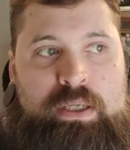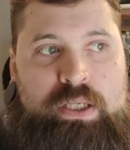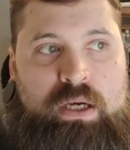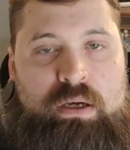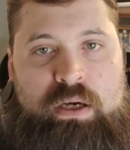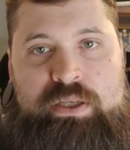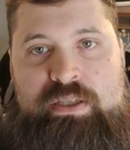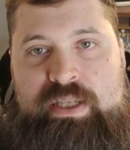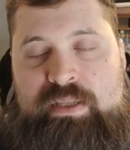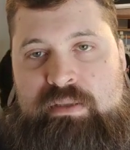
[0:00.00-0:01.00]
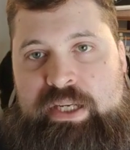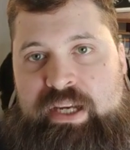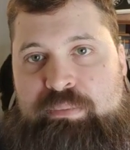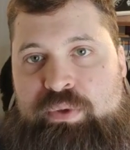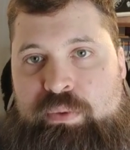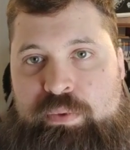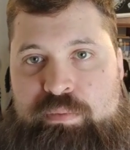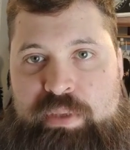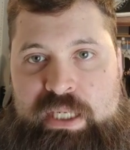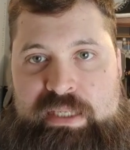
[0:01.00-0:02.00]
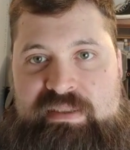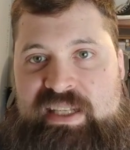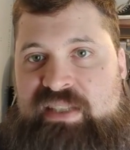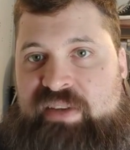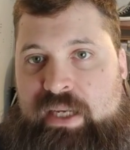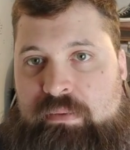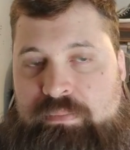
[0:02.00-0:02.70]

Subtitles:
All your sets leading up to it would be sets of 8.